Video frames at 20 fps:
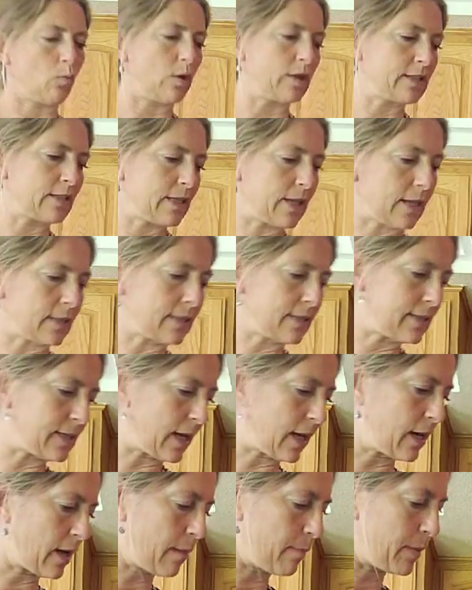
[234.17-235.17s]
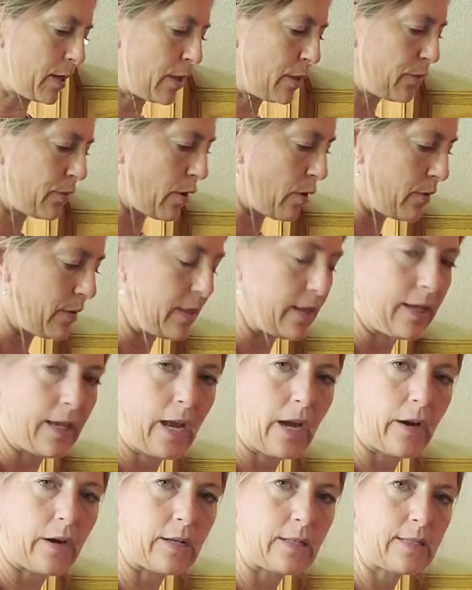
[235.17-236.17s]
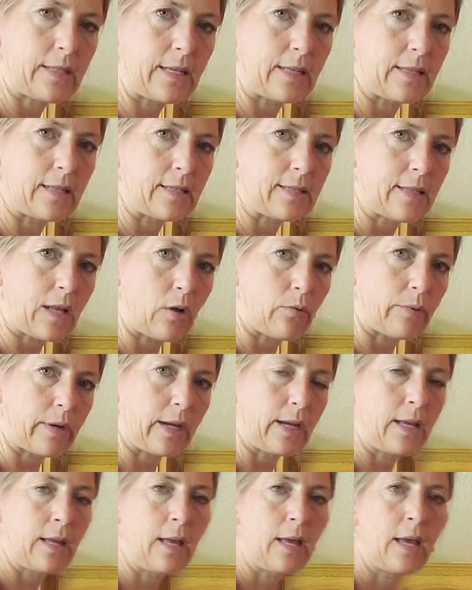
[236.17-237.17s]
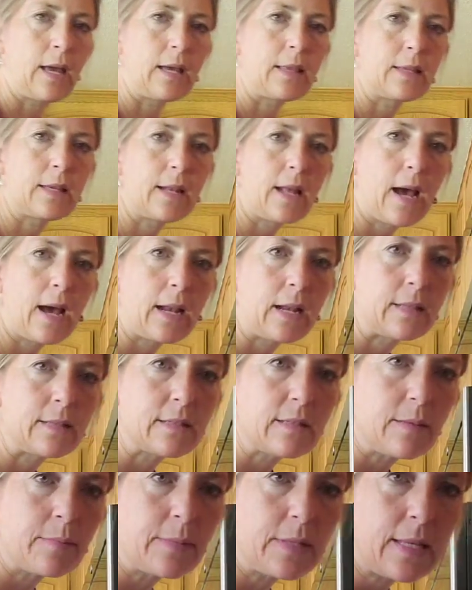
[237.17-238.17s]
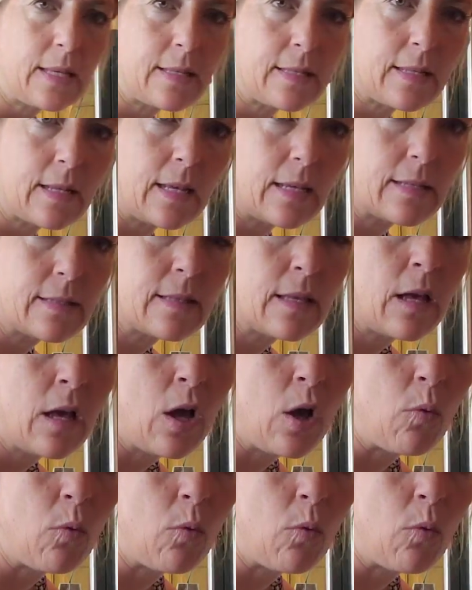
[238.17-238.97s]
Once that's done, I'm gonna throw in the carrots and the celery and then add in some seasonings.